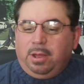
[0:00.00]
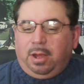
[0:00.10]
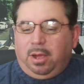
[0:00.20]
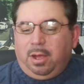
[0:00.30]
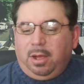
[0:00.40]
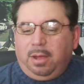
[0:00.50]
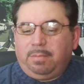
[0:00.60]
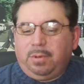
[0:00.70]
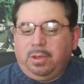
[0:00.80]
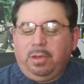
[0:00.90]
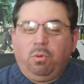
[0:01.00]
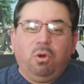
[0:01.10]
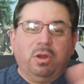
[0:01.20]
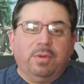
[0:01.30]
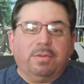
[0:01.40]

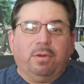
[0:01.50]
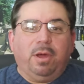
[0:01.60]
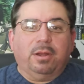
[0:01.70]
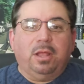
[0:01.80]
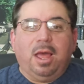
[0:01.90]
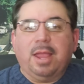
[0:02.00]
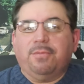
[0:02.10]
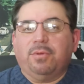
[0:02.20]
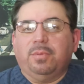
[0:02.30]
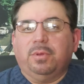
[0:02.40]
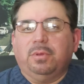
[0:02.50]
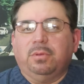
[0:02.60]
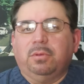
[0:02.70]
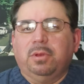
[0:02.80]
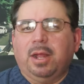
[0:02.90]
Order it online from
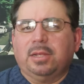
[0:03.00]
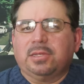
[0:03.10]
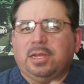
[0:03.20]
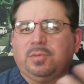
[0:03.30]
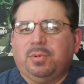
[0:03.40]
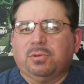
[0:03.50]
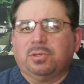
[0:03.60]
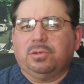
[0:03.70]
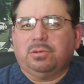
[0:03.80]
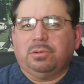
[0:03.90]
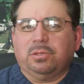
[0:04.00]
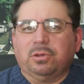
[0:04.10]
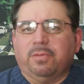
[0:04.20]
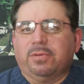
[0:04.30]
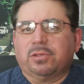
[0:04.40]
the United States Postal
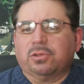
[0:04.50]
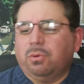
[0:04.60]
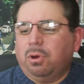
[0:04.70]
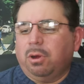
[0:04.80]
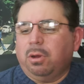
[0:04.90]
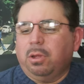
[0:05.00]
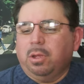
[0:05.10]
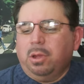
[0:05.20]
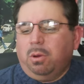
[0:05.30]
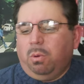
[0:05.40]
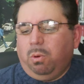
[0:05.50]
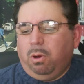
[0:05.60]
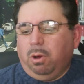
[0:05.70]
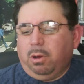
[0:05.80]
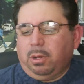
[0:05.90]
Service store
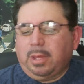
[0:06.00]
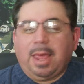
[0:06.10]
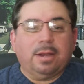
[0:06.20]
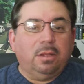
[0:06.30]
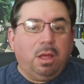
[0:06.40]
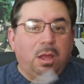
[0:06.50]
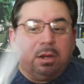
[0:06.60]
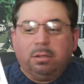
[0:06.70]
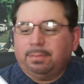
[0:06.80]
or a catalog.